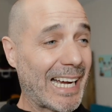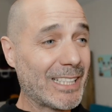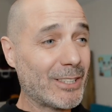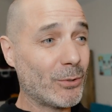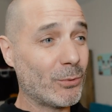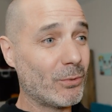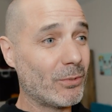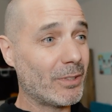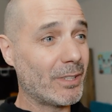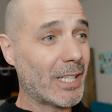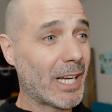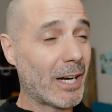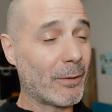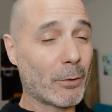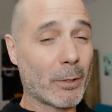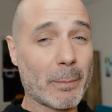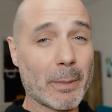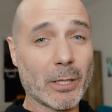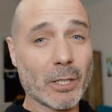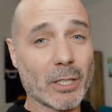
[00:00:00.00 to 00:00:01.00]
I do not
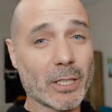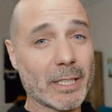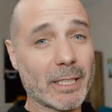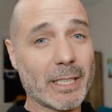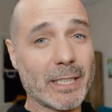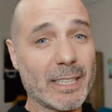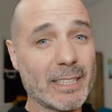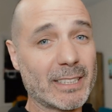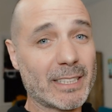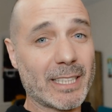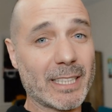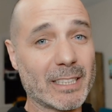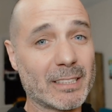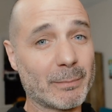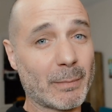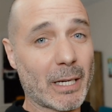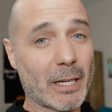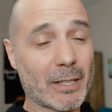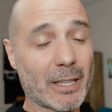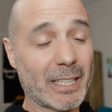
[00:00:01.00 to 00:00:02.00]
want to be looking in these kids'
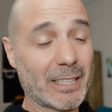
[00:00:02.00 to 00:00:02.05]
mouths.